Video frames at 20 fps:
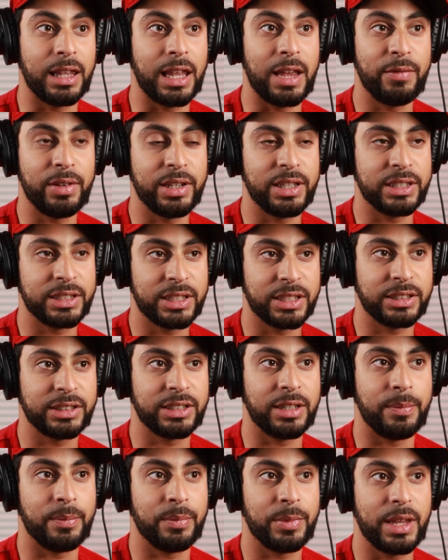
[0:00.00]
leveling
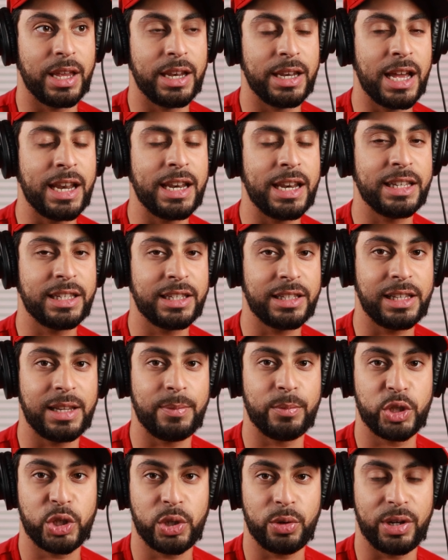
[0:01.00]
system, and not necessarily
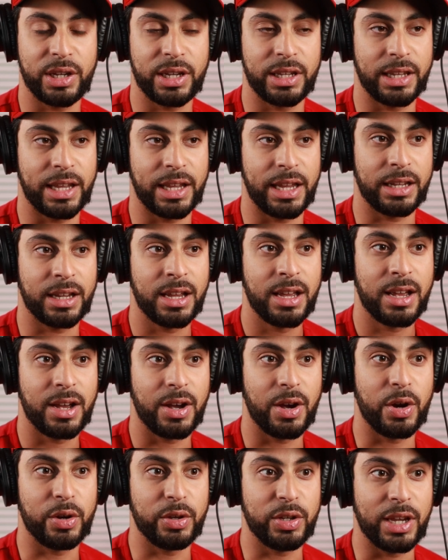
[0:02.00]
maturing in like,
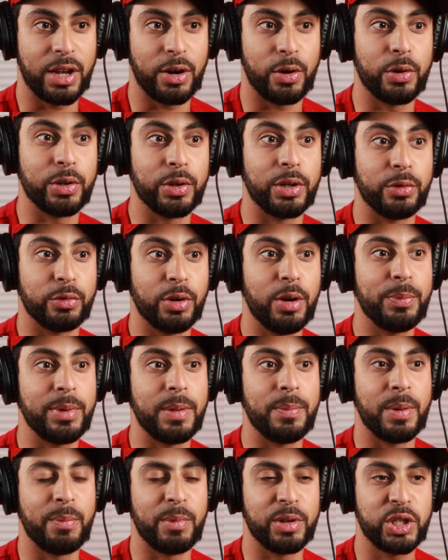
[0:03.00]
oh, you get old and
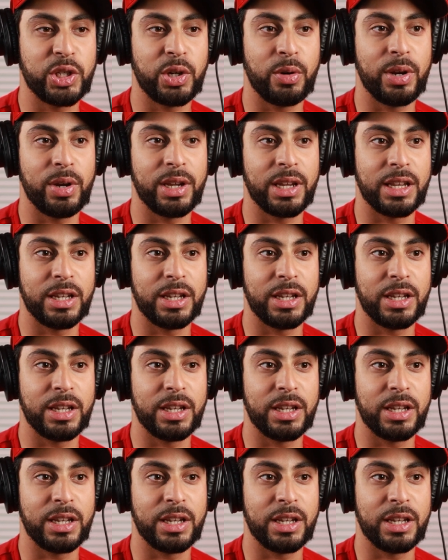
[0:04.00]
grumpy, but maturing